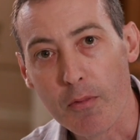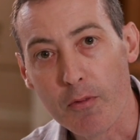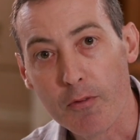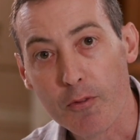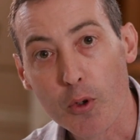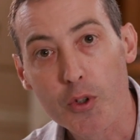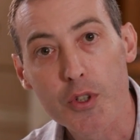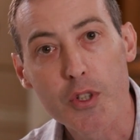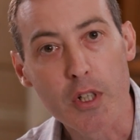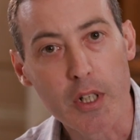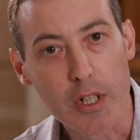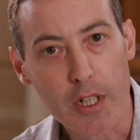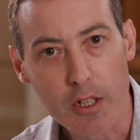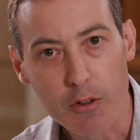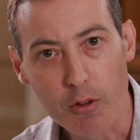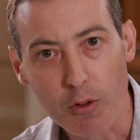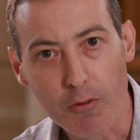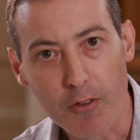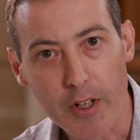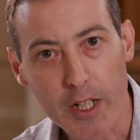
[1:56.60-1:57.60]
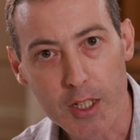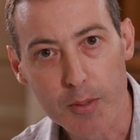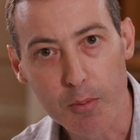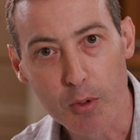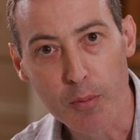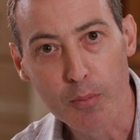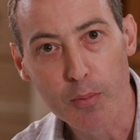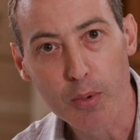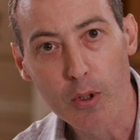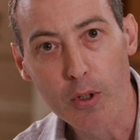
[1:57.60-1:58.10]
Fortunately, I've got
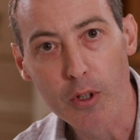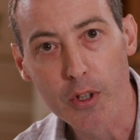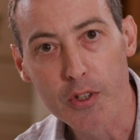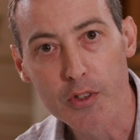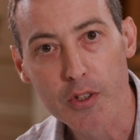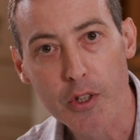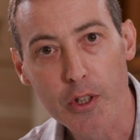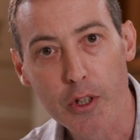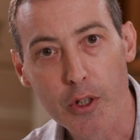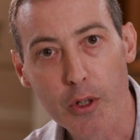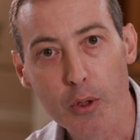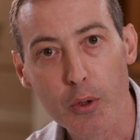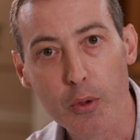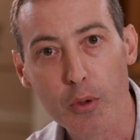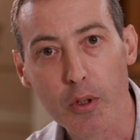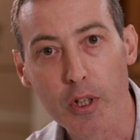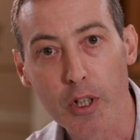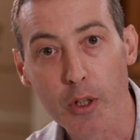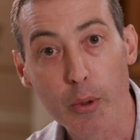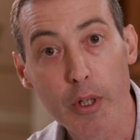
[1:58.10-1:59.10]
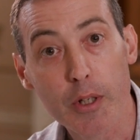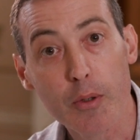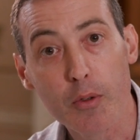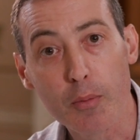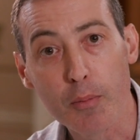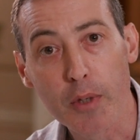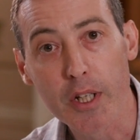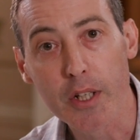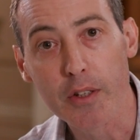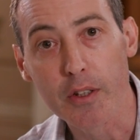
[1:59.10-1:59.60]
flexible employers who agreed with
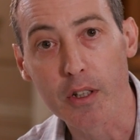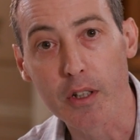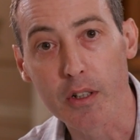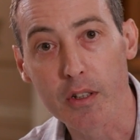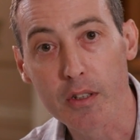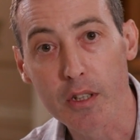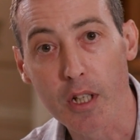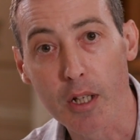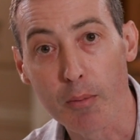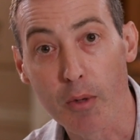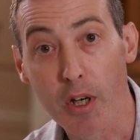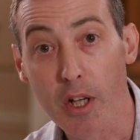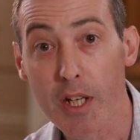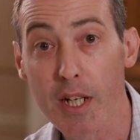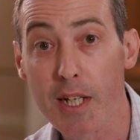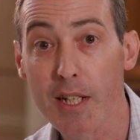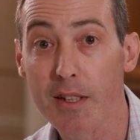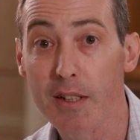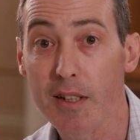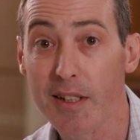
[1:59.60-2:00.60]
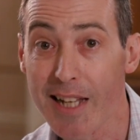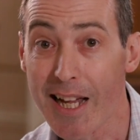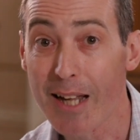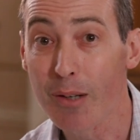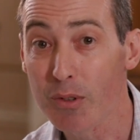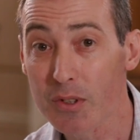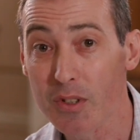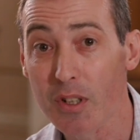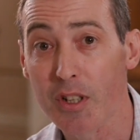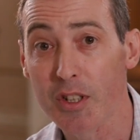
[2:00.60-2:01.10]
me that I needed to
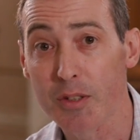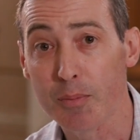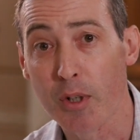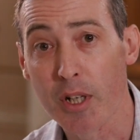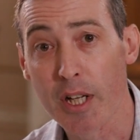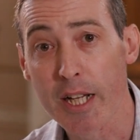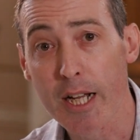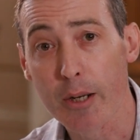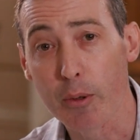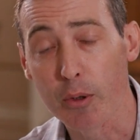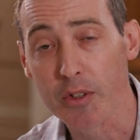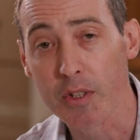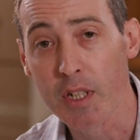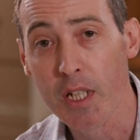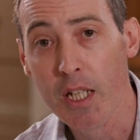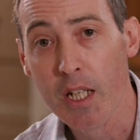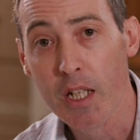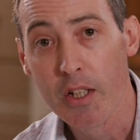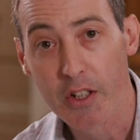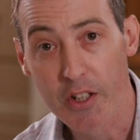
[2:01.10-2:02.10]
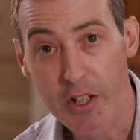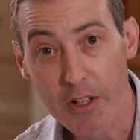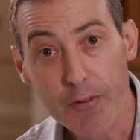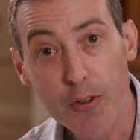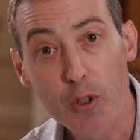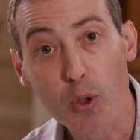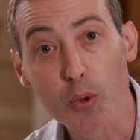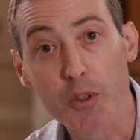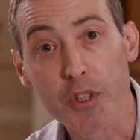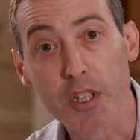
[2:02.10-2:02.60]
downsize my hours. The
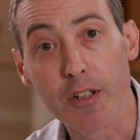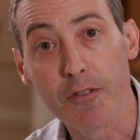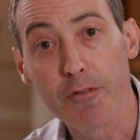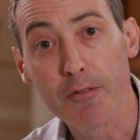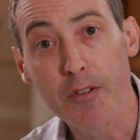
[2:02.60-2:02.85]
difficulty I